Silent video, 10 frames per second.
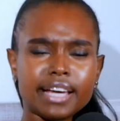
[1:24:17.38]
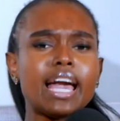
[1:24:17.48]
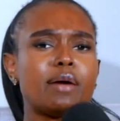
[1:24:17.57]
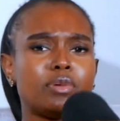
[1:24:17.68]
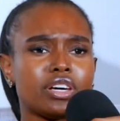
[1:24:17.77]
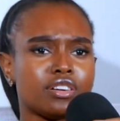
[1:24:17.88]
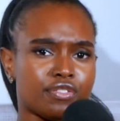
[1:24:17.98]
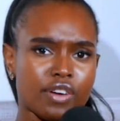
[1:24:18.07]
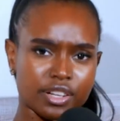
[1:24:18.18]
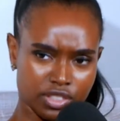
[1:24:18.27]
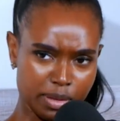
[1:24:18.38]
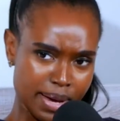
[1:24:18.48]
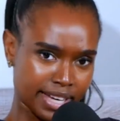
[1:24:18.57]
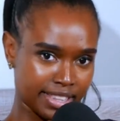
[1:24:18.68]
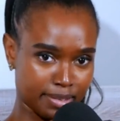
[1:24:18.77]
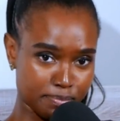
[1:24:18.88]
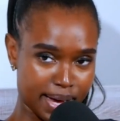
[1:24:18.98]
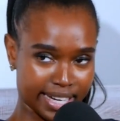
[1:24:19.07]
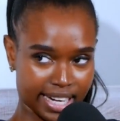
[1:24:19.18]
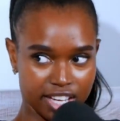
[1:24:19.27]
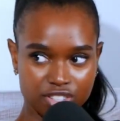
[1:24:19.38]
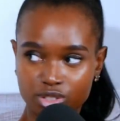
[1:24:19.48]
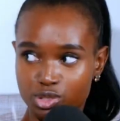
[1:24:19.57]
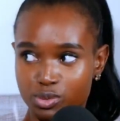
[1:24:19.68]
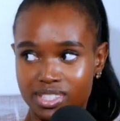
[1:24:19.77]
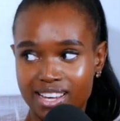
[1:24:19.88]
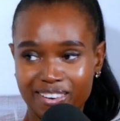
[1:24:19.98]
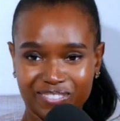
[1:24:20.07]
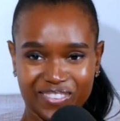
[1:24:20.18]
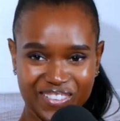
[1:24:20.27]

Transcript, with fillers: And yeah, I'm looking forward to the backlash on Twitter